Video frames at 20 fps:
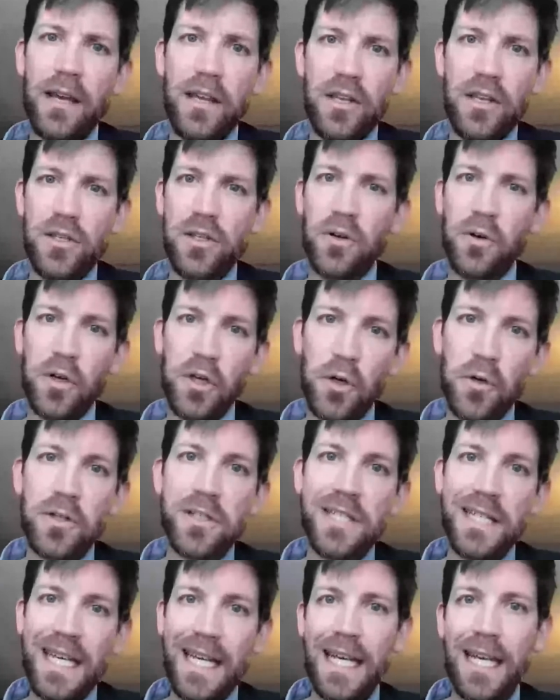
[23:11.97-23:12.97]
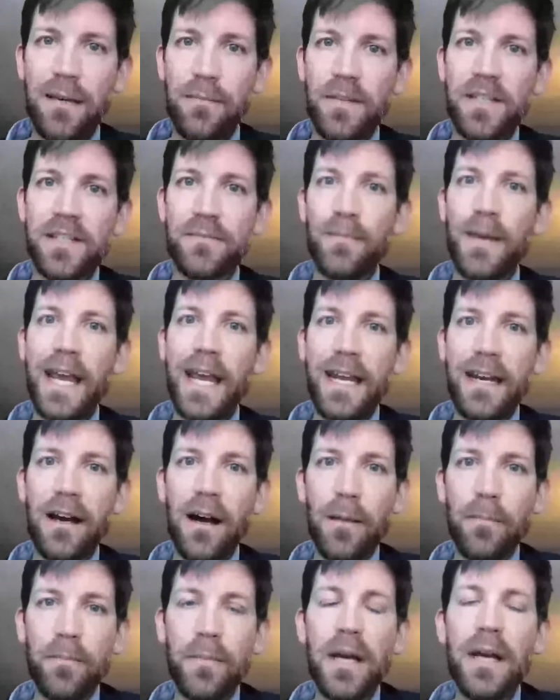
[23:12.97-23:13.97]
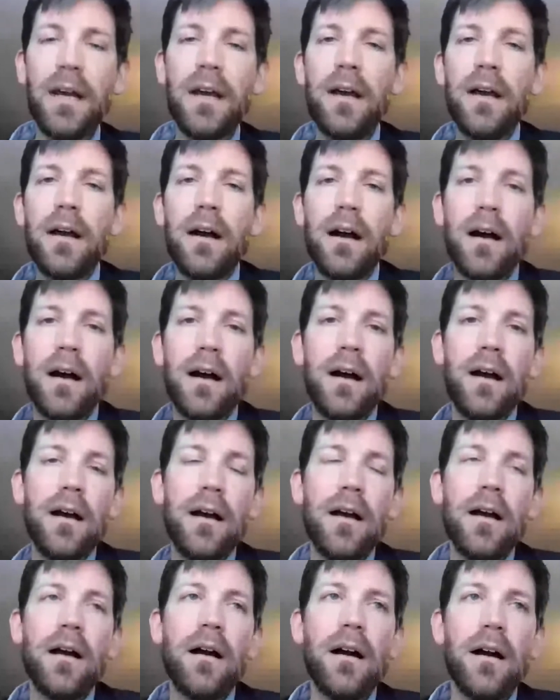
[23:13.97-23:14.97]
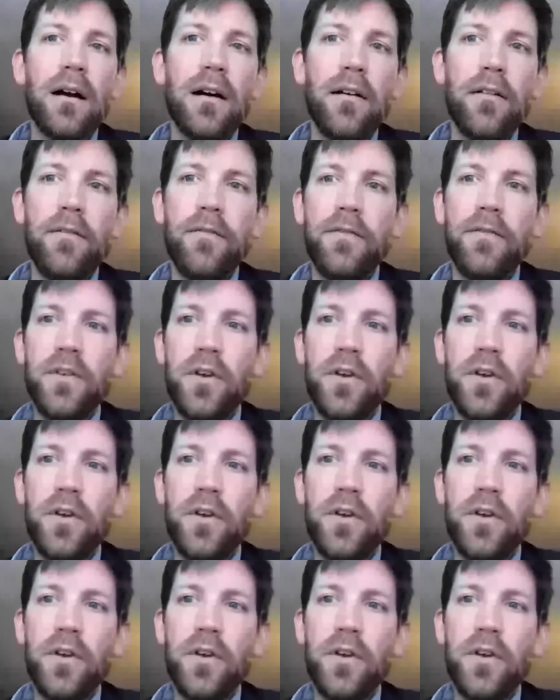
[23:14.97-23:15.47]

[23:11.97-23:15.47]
your team is made up of